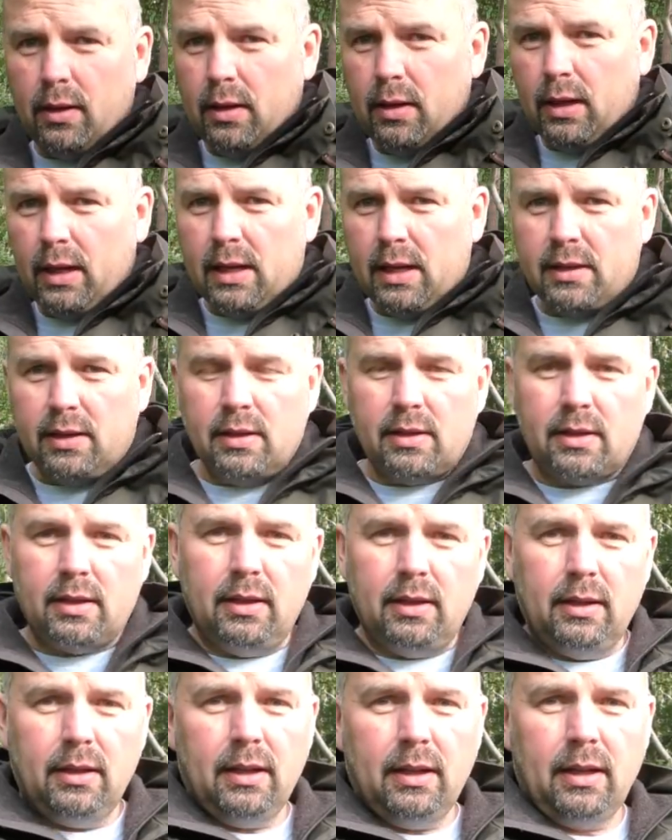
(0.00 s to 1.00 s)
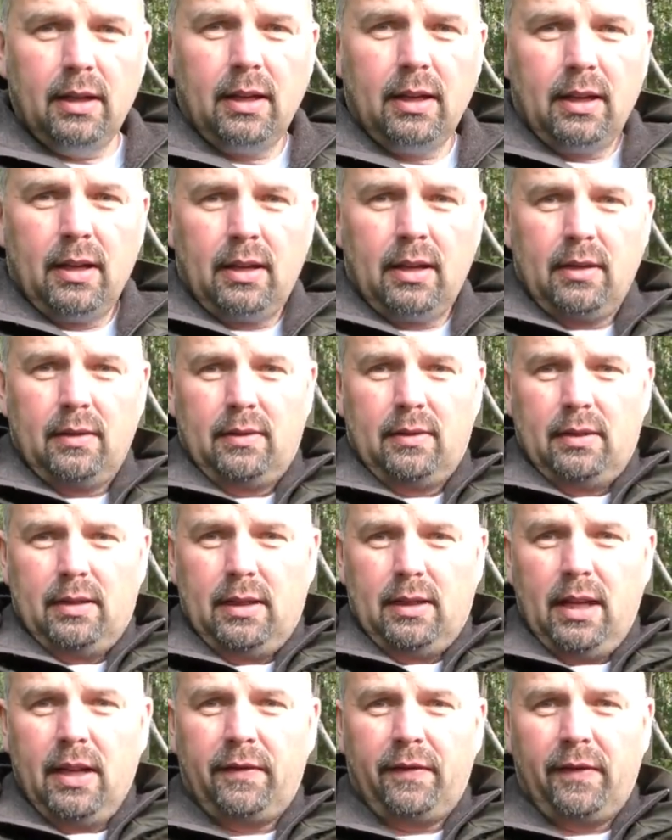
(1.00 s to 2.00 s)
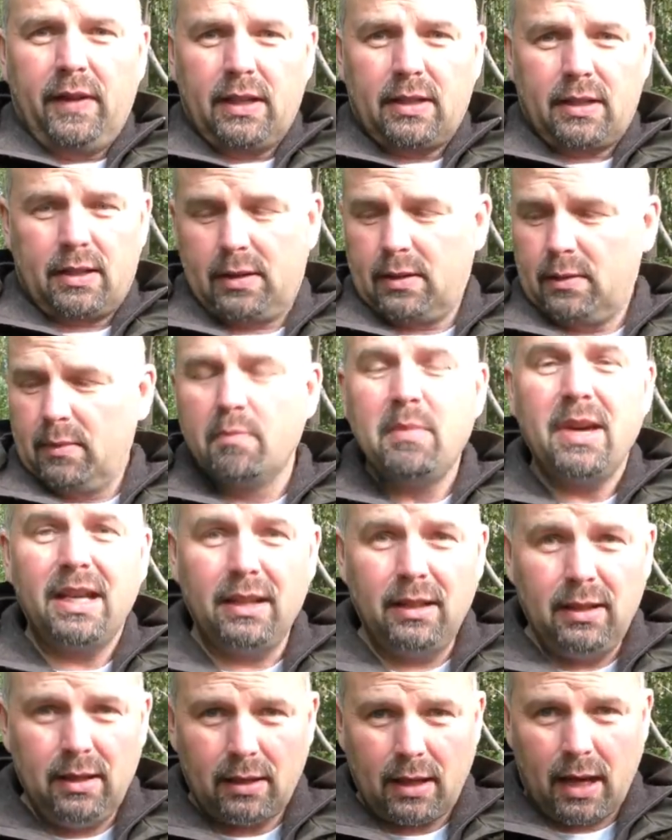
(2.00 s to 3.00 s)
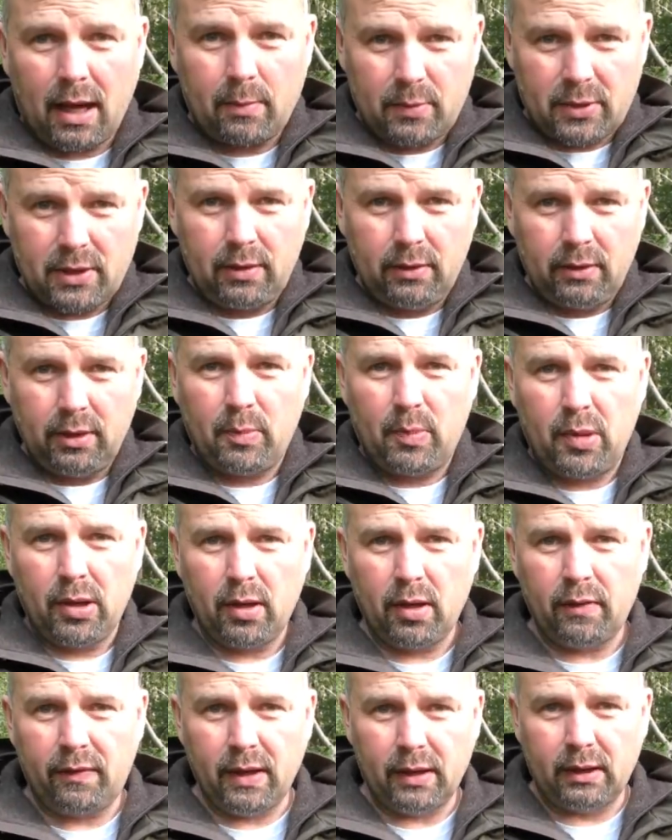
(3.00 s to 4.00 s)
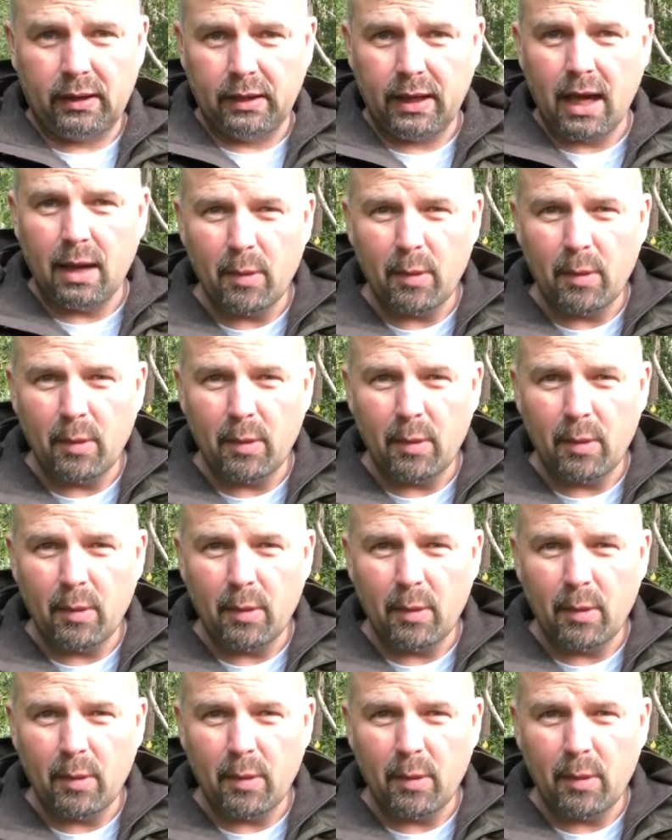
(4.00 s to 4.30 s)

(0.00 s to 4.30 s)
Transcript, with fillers: And as you can see, it fits me absolutely perfectly.